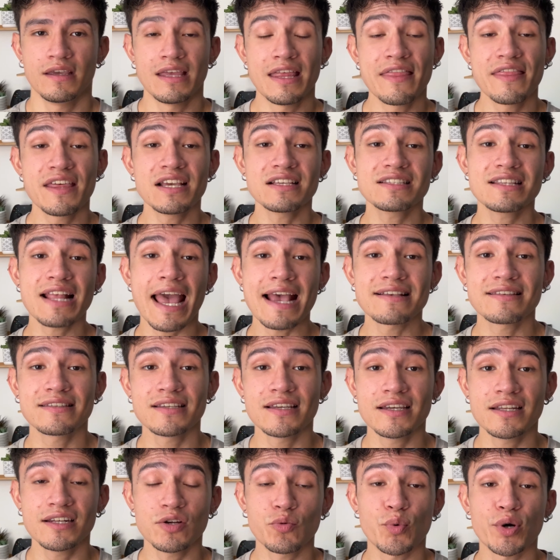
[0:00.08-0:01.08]
In this
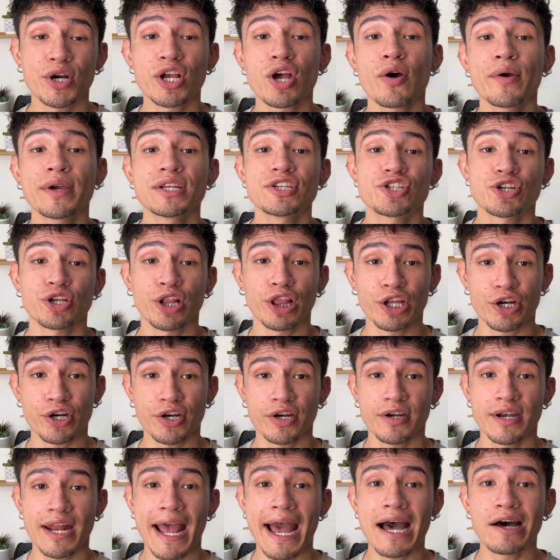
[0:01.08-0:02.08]
lesson, we're going to
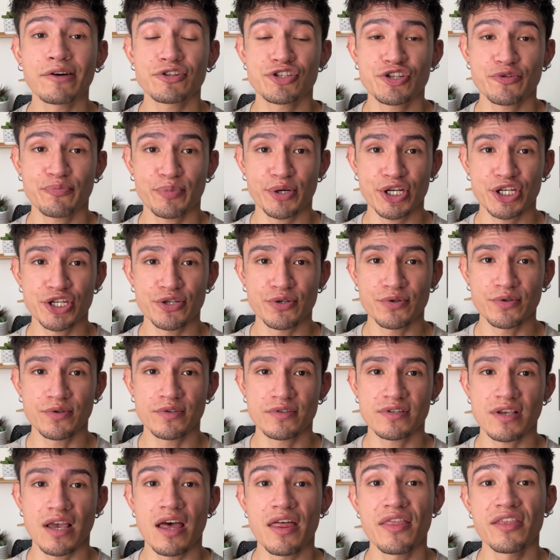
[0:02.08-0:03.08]
learn how to
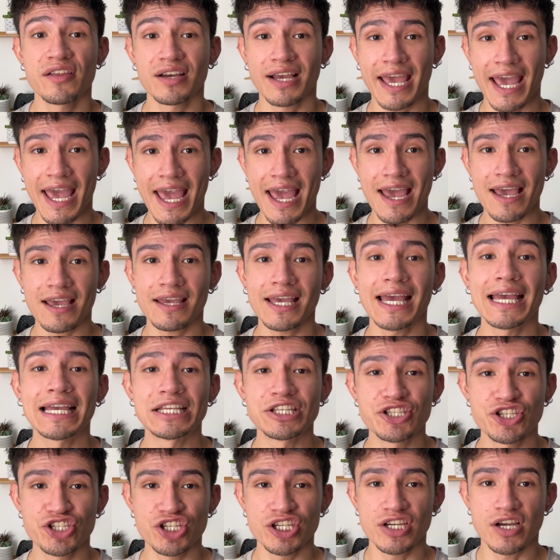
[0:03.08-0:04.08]
produce the K
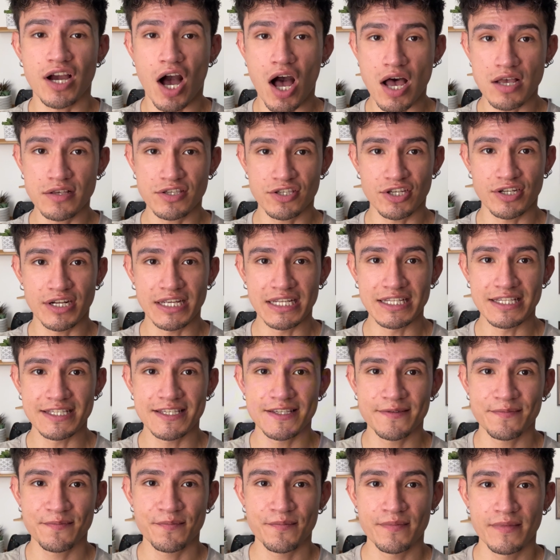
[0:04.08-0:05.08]
and G
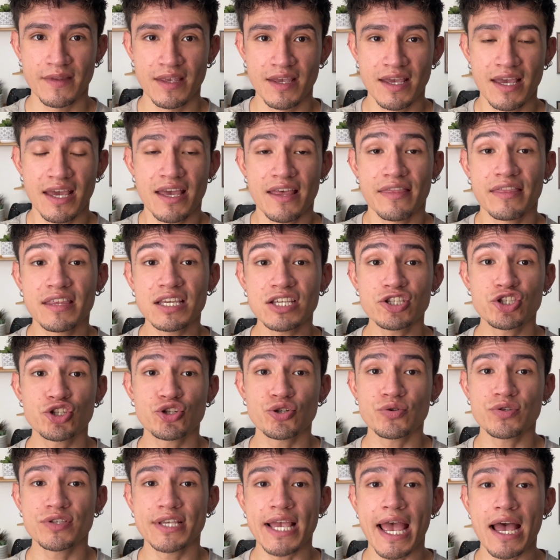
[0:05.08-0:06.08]
consonants. These
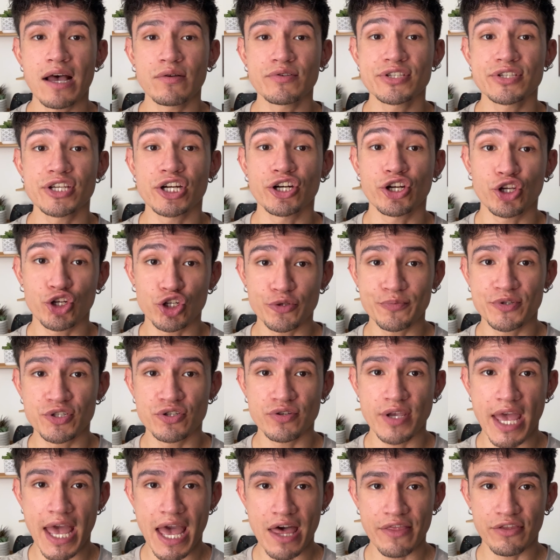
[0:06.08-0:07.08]
two sounds are grouped
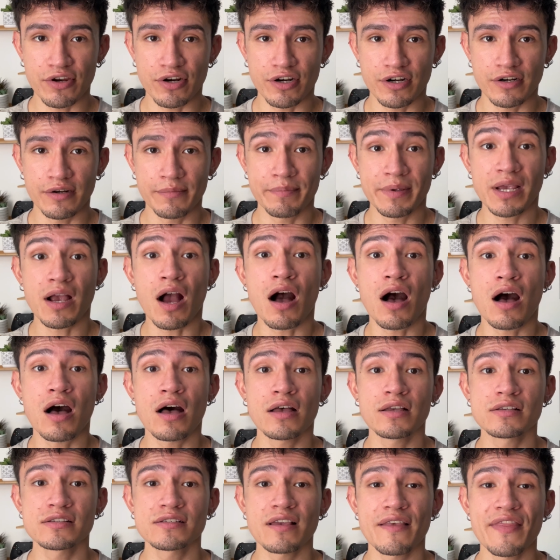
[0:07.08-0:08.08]
together
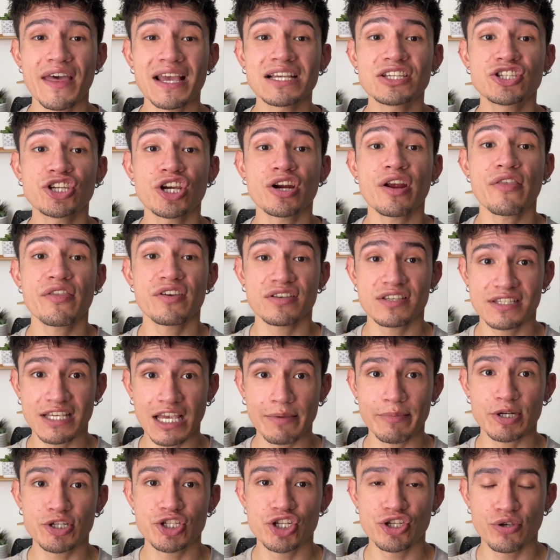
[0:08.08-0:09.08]
because they share the
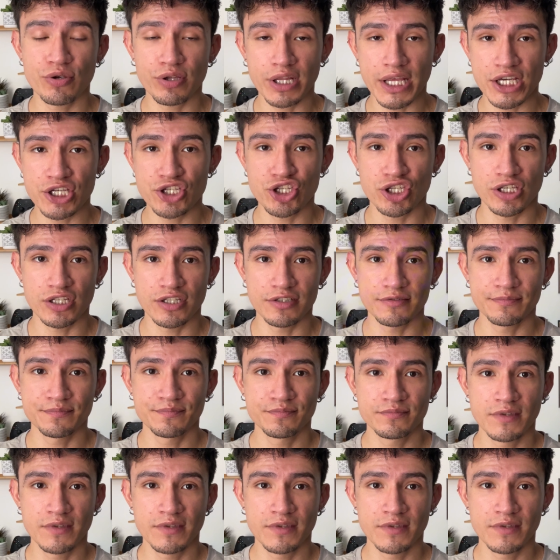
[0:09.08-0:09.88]
same articulation.